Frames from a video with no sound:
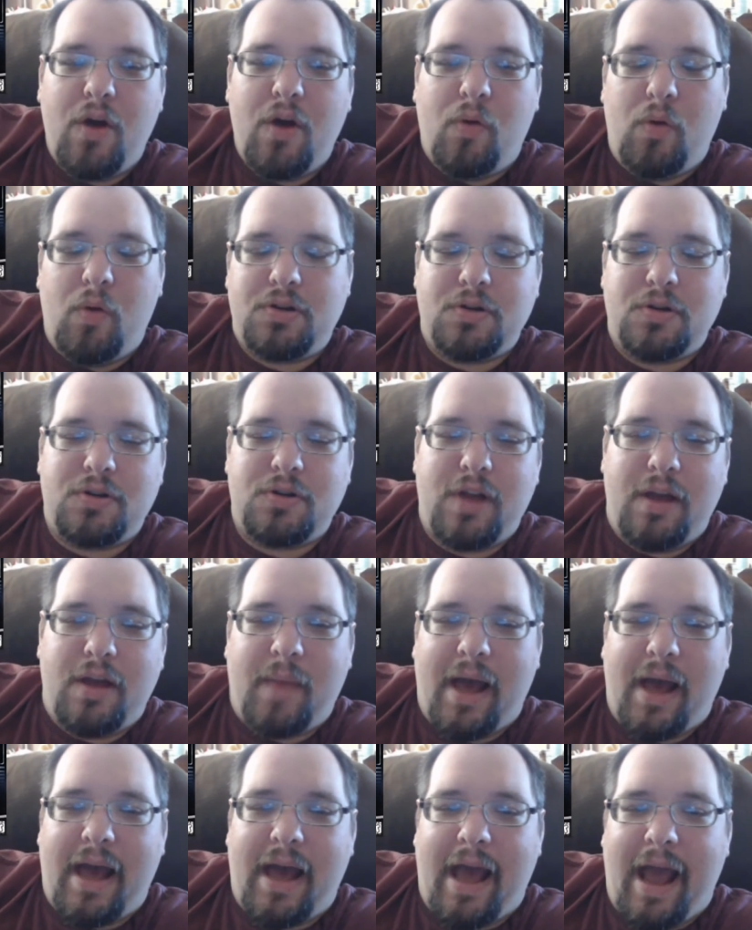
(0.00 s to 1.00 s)
which are done
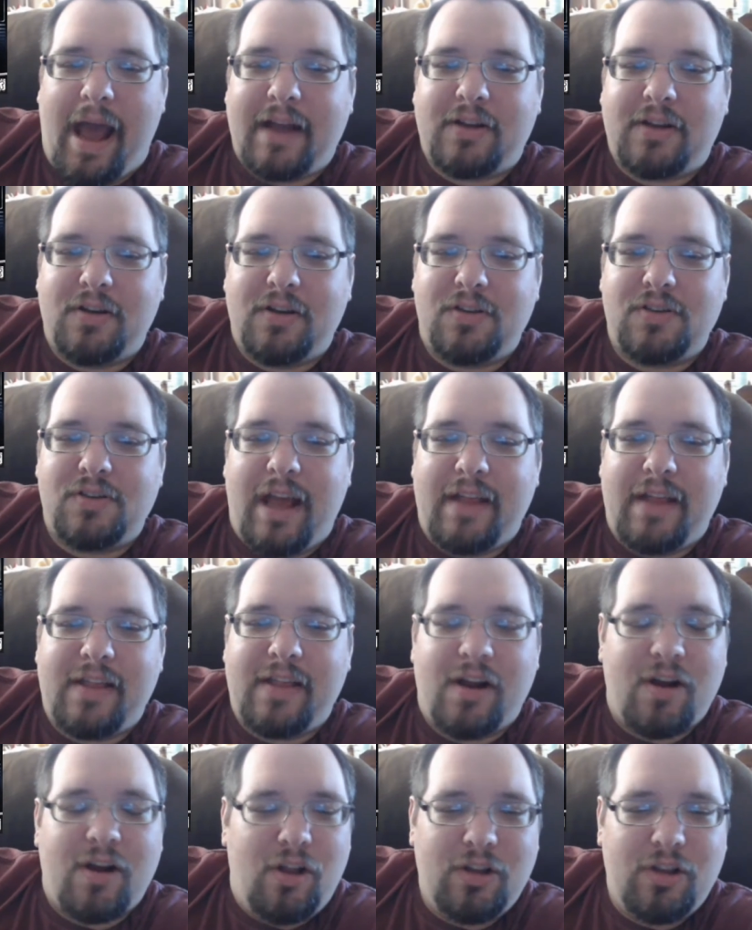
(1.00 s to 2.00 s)
by actors, and
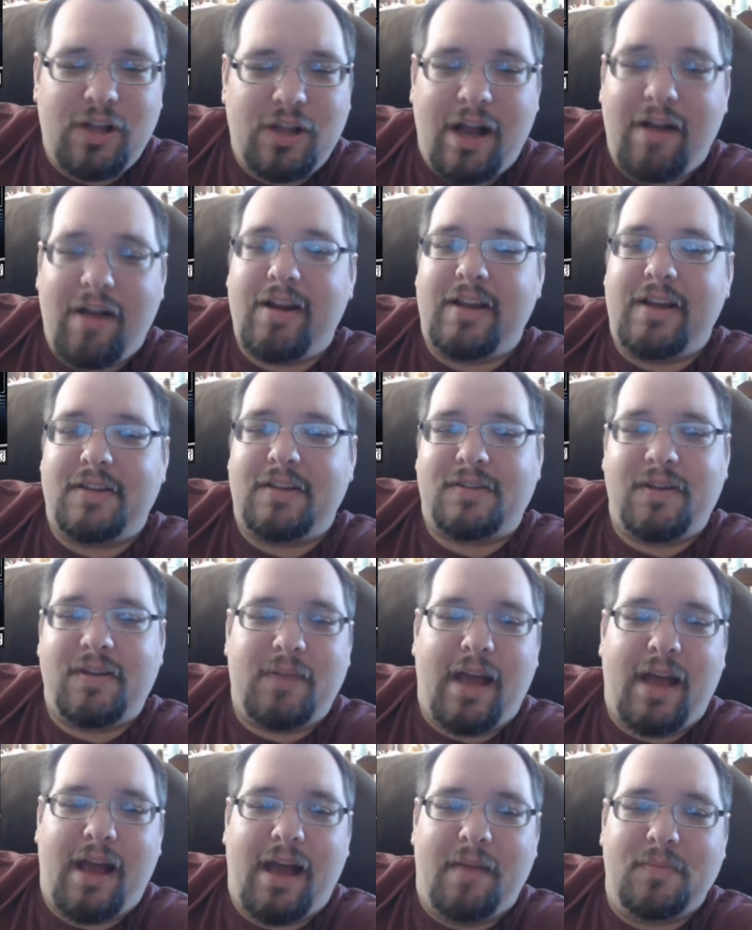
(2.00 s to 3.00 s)
they're hilarious
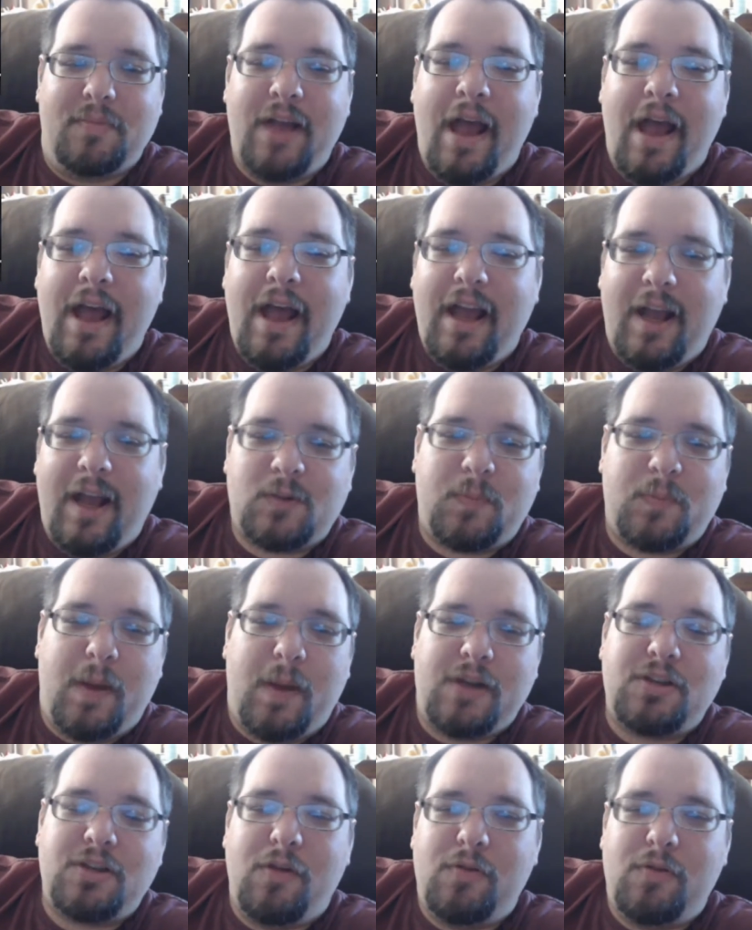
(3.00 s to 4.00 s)
sometimes,
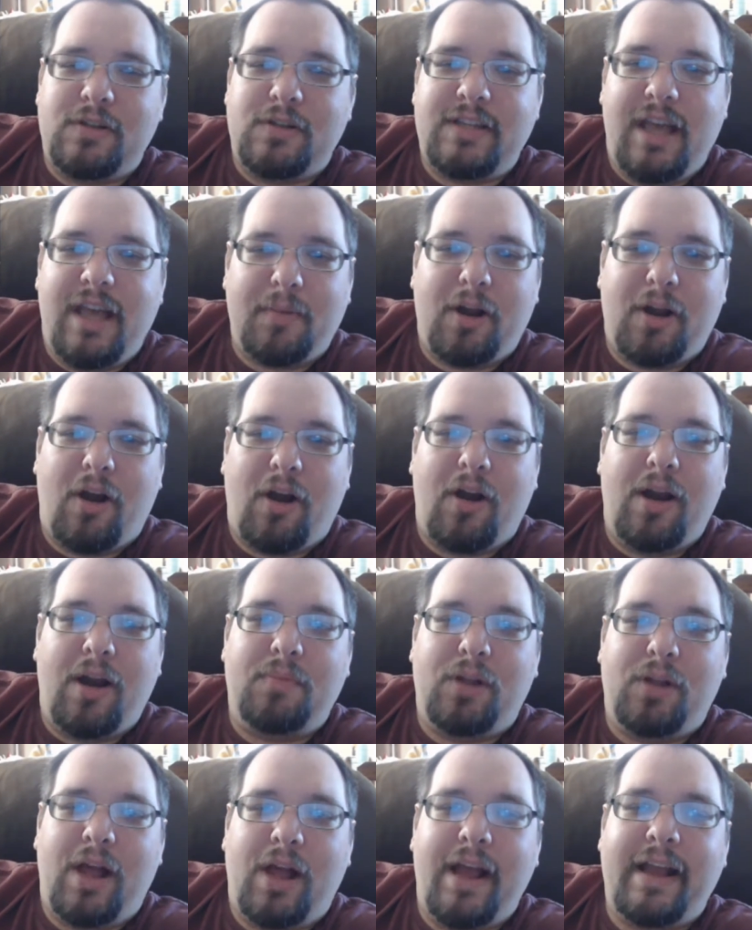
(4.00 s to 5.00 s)
especially with Tim
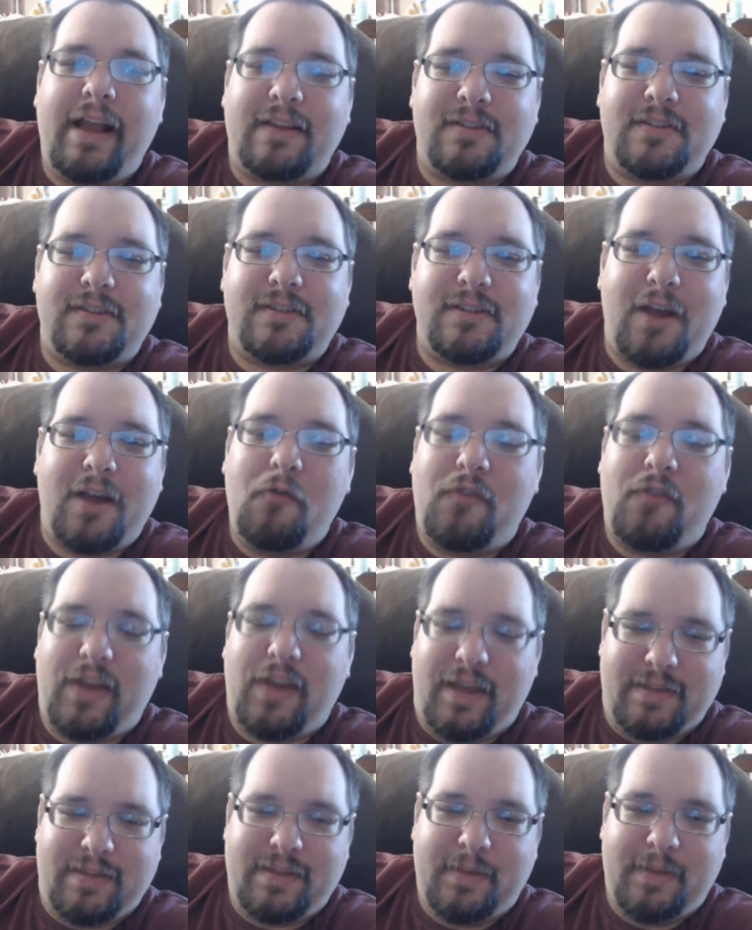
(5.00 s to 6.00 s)
Curry playing a
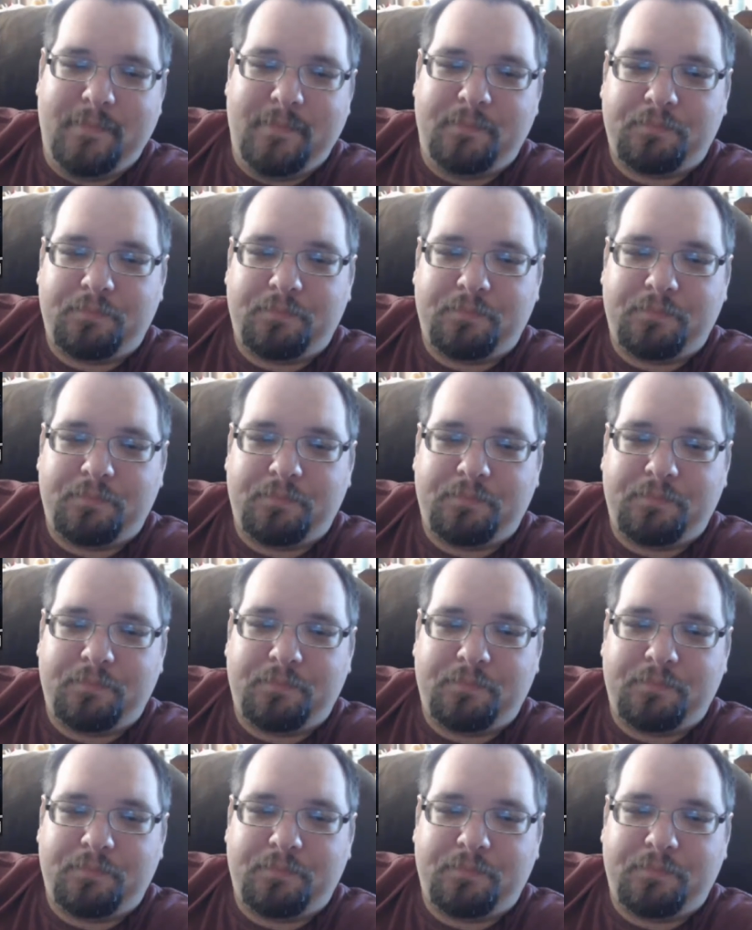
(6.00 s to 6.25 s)
Soviet.